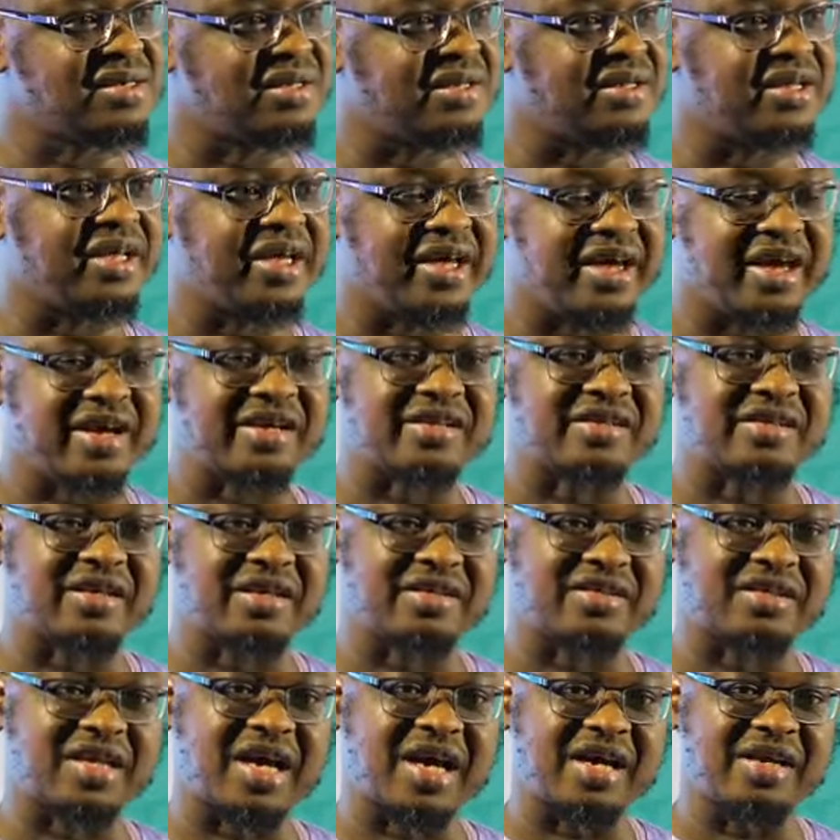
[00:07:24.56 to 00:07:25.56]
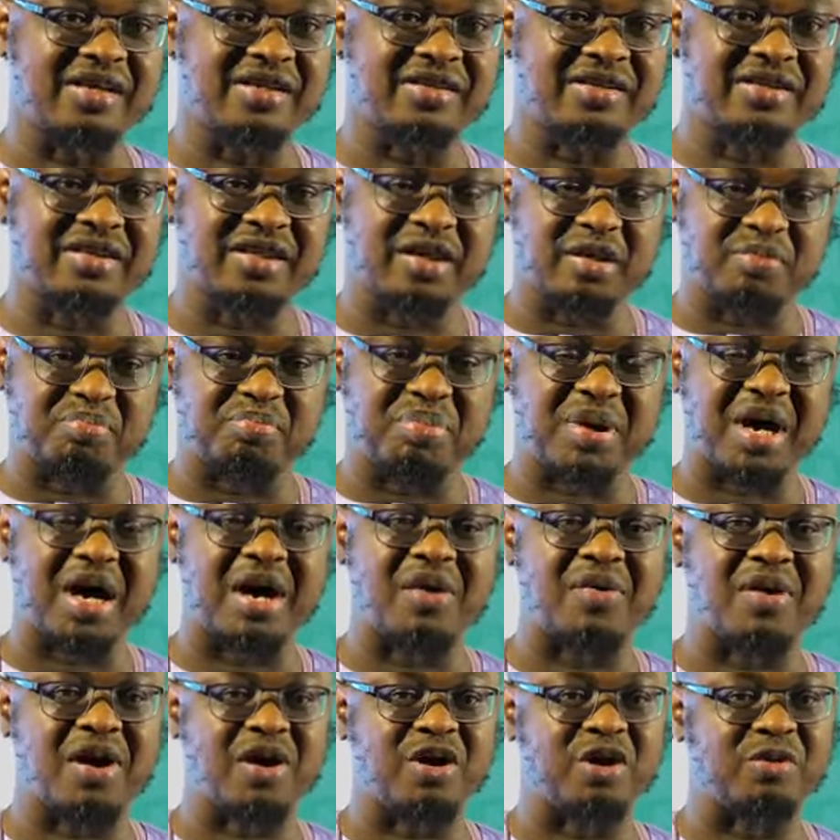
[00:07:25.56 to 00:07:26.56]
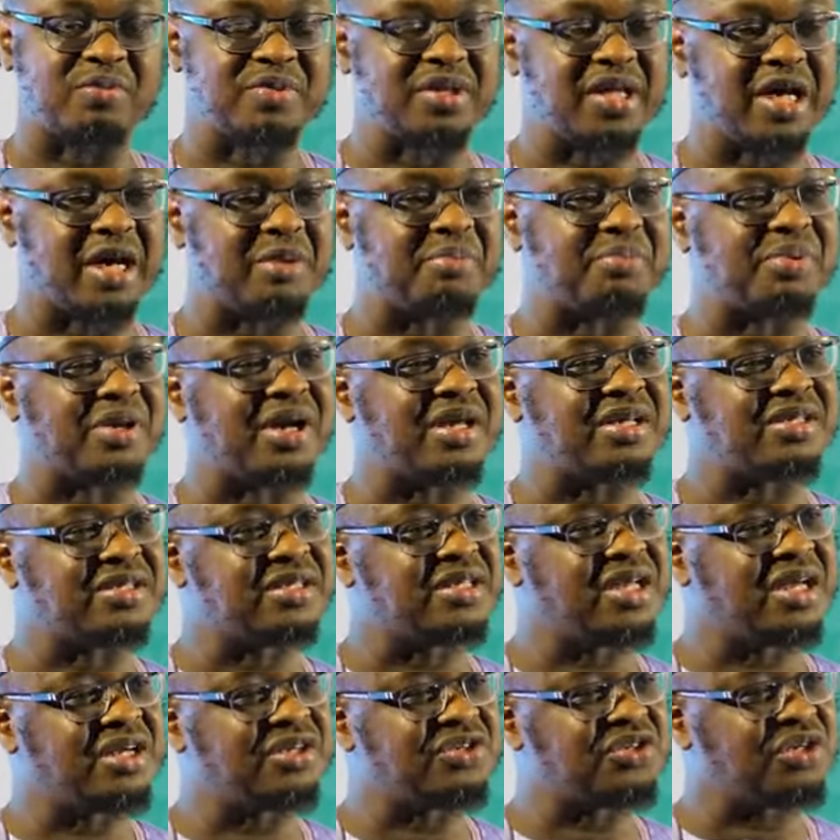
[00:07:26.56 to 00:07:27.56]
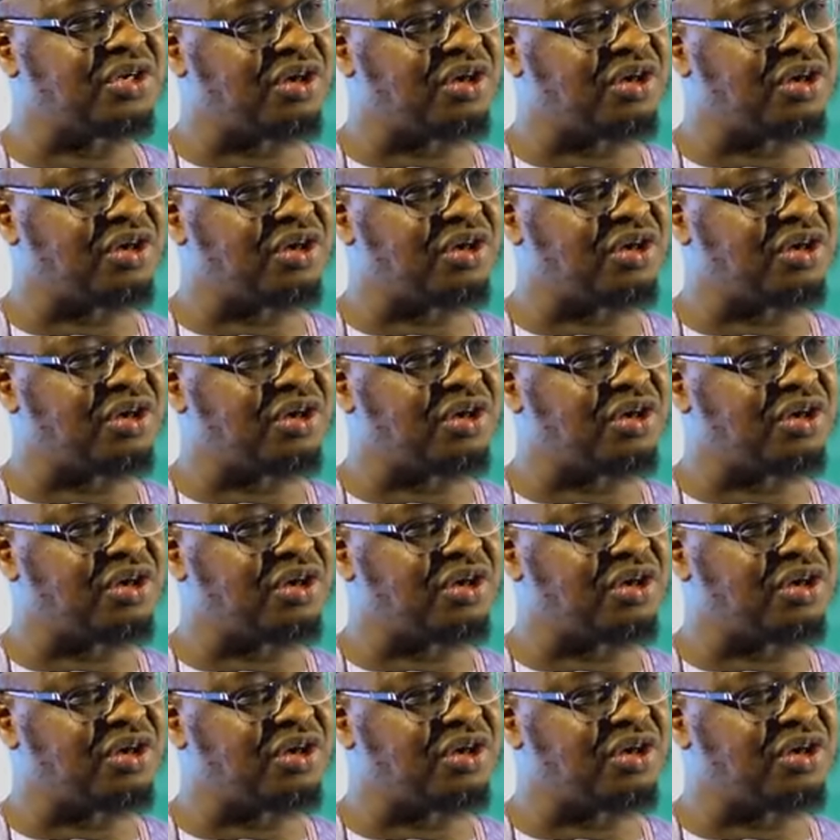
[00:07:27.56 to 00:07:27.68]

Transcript: They exercise the power of their presidents